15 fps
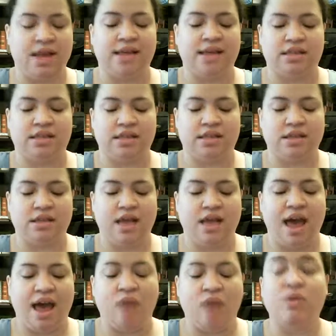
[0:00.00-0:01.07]
Yes,
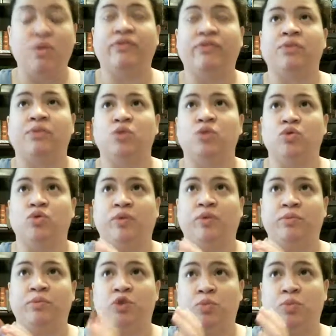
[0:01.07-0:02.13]
I went from
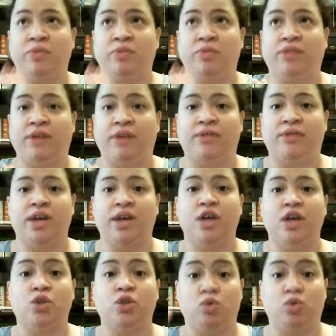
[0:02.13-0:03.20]
super fluffy
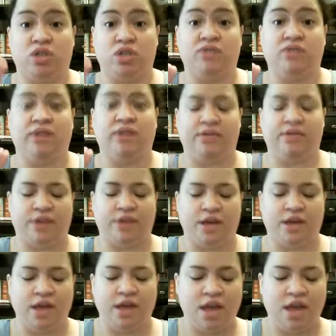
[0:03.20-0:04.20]
to just fluffy.